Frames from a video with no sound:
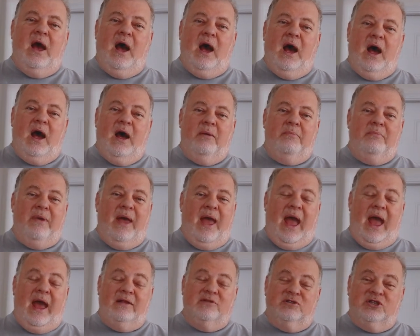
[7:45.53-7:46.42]
um,
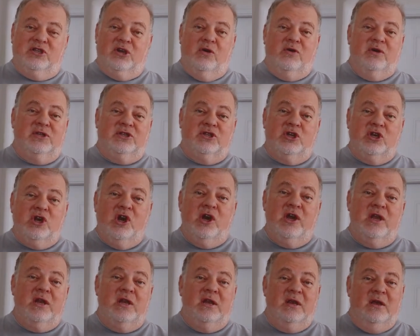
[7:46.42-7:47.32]
and so it's
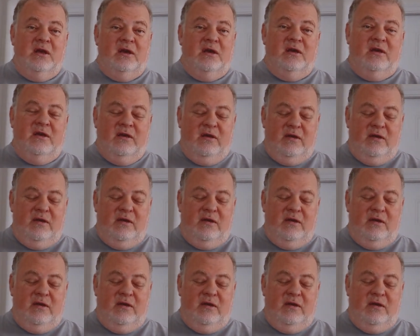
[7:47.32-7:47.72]
good